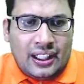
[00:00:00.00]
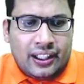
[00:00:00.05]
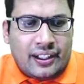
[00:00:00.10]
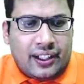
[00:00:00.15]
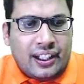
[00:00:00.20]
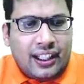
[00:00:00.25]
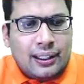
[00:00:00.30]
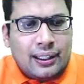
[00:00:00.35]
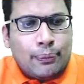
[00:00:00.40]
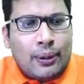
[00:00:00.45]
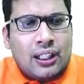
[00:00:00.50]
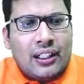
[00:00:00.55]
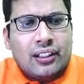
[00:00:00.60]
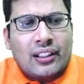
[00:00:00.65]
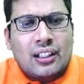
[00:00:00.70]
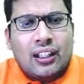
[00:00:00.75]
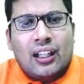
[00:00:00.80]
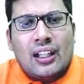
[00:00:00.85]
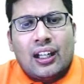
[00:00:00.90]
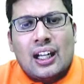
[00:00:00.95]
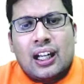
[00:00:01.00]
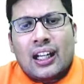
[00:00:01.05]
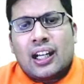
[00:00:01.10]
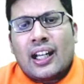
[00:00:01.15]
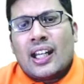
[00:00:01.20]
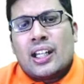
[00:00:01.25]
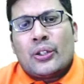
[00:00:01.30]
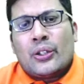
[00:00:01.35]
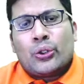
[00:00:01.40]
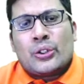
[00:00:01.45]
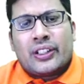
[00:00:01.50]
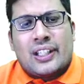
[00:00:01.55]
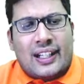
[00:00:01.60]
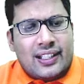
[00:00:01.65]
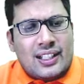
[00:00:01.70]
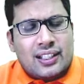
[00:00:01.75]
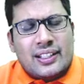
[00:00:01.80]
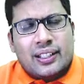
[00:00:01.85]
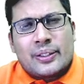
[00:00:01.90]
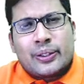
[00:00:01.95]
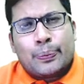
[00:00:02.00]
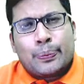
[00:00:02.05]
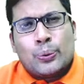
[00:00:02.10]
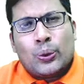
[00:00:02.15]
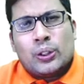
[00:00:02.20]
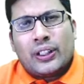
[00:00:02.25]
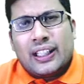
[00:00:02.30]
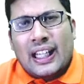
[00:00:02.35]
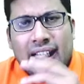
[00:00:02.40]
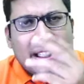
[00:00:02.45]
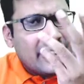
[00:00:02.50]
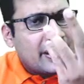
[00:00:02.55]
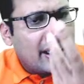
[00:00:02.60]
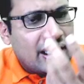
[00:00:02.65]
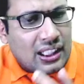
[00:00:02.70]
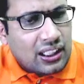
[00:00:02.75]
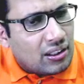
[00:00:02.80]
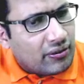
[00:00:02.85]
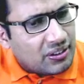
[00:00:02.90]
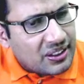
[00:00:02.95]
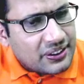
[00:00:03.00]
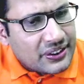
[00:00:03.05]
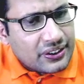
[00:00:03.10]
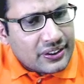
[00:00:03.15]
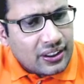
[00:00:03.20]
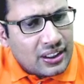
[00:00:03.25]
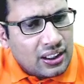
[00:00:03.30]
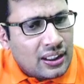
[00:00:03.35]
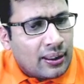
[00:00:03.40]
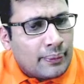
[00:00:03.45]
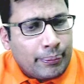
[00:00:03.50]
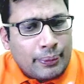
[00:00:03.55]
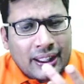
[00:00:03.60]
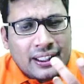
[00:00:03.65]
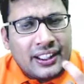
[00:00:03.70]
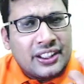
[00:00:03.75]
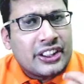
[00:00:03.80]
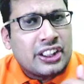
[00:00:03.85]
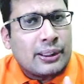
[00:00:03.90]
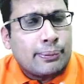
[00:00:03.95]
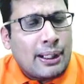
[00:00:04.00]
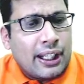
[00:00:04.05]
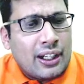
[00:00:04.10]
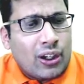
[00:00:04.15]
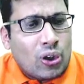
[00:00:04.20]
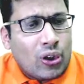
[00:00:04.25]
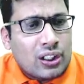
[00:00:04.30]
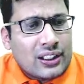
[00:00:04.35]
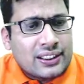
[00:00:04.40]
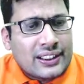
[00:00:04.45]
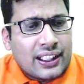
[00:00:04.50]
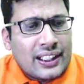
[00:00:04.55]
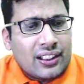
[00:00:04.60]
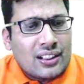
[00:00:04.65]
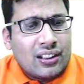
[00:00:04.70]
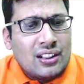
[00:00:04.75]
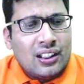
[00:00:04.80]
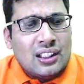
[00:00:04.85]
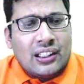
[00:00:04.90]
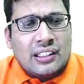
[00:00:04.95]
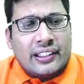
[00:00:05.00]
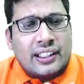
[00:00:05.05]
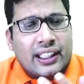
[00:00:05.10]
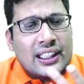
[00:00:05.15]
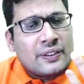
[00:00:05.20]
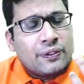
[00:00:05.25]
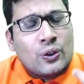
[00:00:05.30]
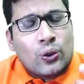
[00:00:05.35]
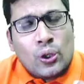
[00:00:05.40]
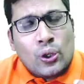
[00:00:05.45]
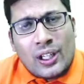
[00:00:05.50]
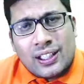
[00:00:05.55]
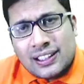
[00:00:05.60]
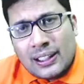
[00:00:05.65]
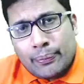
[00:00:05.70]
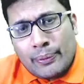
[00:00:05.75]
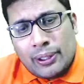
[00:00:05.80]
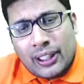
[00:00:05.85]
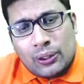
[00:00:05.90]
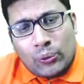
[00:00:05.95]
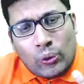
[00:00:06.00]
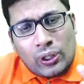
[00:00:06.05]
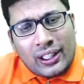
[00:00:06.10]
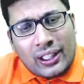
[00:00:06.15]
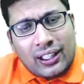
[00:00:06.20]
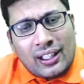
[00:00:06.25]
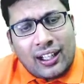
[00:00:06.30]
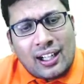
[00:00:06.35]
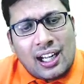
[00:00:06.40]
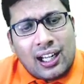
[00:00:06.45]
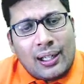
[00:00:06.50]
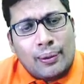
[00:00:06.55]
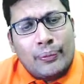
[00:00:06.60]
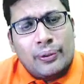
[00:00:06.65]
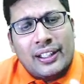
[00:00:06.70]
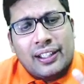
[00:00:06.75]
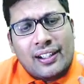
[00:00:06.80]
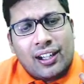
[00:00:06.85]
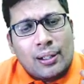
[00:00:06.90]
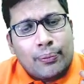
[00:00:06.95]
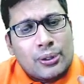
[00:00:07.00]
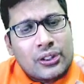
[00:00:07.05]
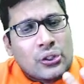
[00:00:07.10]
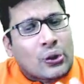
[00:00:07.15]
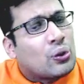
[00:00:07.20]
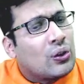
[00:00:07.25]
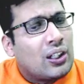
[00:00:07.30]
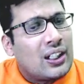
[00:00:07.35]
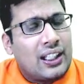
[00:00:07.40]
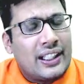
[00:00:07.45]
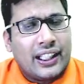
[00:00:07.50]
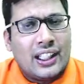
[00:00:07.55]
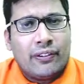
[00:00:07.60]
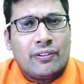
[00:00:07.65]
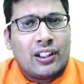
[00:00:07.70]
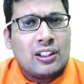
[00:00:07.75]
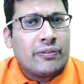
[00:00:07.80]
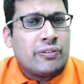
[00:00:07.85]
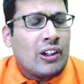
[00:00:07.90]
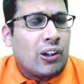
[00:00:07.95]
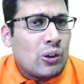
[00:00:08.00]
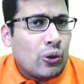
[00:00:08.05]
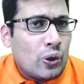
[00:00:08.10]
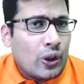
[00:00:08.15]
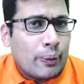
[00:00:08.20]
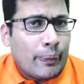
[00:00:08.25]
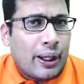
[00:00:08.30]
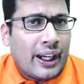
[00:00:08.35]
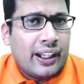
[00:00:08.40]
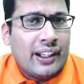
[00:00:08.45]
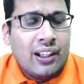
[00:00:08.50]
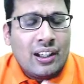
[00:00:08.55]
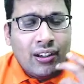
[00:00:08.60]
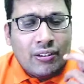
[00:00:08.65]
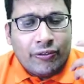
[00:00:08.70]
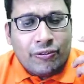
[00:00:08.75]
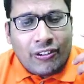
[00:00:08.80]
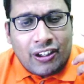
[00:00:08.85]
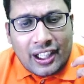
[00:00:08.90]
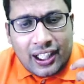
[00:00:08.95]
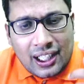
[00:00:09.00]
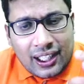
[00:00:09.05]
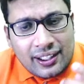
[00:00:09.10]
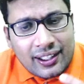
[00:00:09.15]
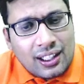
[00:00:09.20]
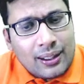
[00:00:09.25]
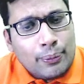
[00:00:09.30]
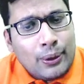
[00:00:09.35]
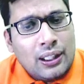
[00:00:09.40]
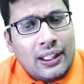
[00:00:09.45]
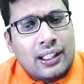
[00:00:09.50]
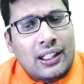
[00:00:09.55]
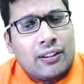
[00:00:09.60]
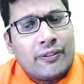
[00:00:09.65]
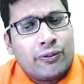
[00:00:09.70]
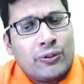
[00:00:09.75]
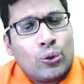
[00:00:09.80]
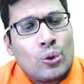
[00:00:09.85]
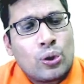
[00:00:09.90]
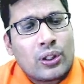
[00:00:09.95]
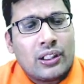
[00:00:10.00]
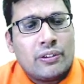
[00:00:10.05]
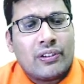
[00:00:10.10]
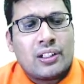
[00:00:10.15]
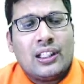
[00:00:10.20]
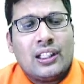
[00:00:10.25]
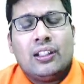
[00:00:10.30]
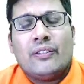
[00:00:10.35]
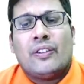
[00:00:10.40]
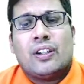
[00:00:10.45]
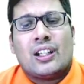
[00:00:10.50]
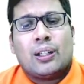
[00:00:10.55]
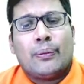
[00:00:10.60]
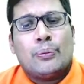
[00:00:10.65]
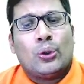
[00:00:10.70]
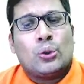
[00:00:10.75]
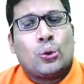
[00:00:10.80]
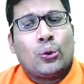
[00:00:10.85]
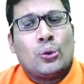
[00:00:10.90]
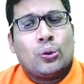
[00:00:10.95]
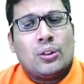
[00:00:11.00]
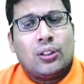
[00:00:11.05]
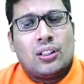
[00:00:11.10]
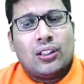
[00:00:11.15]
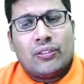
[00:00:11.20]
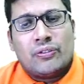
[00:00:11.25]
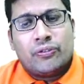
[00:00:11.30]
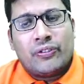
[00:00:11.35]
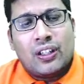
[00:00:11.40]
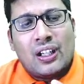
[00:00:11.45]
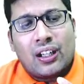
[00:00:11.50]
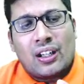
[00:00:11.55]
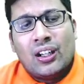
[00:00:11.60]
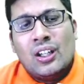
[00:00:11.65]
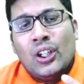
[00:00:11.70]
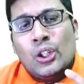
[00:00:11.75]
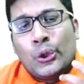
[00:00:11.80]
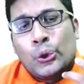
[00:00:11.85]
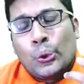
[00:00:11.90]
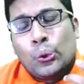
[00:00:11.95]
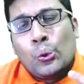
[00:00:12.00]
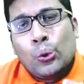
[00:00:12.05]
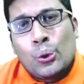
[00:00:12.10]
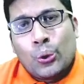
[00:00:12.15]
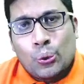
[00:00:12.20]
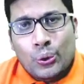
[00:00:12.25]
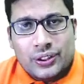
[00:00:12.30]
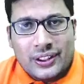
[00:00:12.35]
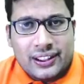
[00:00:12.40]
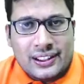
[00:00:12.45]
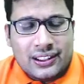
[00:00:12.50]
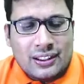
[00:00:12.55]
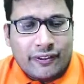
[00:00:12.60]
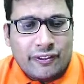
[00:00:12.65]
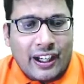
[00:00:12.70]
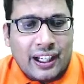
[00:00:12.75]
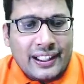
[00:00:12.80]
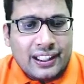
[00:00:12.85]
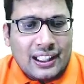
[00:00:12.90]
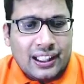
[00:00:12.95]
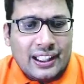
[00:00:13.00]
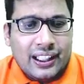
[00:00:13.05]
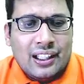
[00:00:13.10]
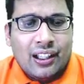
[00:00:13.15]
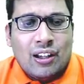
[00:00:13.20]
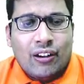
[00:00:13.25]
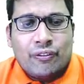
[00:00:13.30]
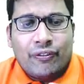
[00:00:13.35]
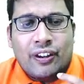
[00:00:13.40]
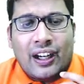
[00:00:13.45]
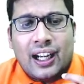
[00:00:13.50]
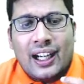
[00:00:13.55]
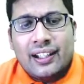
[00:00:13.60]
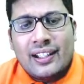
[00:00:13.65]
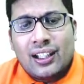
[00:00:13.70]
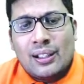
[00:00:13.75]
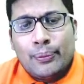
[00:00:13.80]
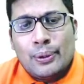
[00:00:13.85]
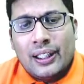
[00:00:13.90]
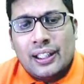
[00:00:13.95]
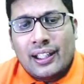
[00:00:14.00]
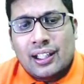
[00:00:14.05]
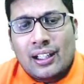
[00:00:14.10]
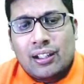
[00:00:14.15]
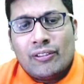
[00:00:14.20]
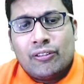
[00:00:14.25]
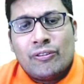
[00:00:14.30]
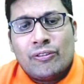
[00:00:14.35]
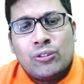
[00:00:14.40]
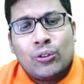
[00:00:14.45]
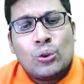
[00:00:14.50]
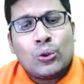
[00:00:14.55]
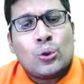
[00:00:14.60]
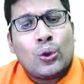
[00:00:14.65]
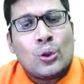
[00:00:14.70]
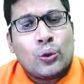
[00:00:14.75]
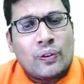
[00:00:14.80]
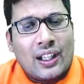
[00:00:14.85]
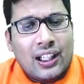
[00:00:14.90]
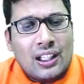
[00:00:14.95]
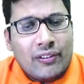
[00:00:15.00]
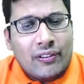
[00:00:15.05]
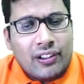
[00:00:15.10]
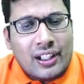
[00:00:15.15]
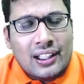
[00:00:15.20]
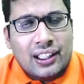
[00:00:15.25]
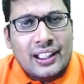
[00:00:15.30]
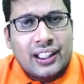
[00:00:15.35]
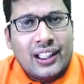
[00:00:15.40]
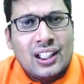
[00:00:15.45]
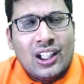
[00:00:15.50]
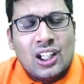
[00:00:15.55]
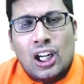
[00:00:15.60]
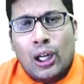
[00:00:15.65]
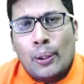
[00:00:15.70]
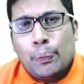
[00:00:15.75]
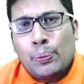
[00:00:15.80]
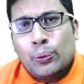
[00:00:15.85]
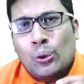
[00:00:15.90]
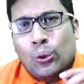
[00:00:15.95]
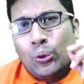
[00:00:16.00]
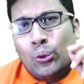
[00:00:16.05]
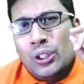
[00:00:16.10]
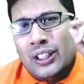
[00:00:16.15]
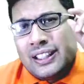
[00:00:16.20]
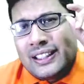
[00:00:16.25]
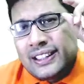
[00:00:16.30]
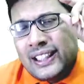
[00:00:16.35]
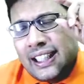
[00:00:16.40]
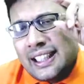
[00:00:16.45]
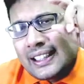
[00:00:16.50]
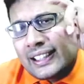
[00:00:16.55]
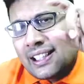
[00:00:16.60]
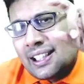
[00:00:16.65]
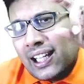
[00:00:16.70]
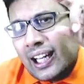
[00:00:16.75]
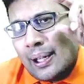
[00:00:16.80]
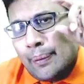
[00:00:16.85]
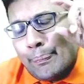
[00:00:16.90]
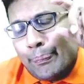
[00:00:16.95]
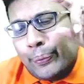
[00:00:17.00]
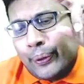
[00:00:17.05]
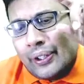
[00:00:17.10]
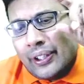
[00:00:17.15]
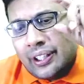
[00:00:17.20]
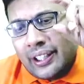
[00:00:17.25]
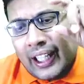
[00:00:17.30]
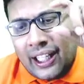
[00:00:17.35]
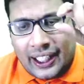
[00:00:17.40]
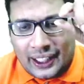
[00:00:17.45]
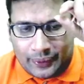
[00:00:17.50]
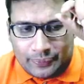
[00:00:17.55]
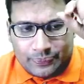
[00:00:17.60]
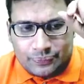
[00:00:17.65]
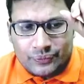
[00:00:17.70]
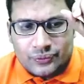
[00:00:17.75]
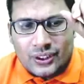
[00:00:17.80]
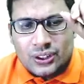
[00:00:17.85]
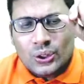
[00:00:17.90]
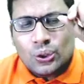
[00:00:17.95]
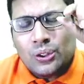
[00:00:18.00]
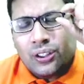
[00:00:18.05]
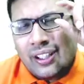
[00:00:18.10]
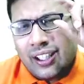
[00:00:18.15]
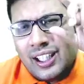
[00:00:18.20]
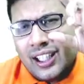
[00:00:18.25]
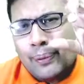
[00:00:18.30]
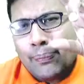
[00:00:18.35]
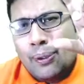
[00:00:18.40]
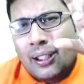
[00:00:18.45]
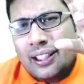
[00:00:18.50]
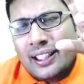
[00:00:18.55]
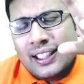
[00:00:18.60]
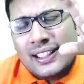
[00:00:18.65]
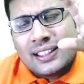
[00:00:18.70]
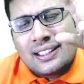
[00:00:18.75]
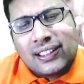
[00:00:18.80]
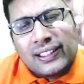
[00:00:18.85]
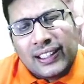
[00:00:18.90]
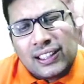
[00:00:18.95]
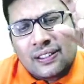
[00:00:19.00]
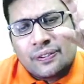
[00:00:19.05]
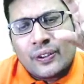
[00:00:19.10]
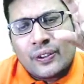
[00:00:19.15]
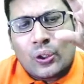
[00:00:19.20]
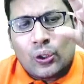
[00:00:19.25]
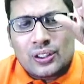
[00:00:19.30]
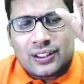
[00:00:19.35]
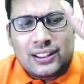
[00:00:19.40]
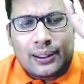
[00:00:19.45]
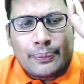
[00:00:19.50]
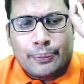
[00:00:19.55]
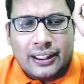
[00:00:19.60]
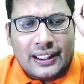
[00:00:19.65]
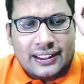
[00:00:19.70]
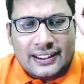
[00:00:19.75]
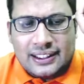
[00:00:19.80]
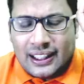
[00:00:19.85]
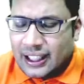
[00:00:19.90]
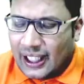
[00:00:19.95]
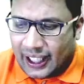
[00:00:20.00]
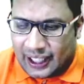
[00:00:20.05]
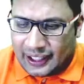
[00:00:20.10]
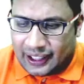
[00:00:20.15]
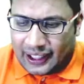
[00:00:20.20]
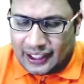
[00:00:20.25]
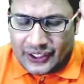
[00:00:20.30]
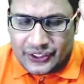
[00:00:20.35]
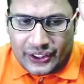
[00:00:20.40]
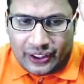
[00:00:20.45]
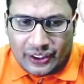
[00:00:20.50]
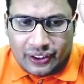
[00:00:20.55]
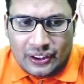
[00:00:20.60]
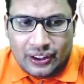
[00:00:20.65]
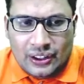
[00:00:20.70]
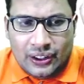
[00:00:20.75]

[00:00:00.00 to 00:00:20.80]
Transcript: Treatment according to standard textbook gastric lavage, magnesium hydroxide, desferoxamine 1 gram intramuscularly given followed by 500 milligram 4th hourly for about two, uh, for 2 doses. Finally 500 milligram 4 to 12 hourly up to 6 gram per day. So treatment is desferoxamine is the correct answer.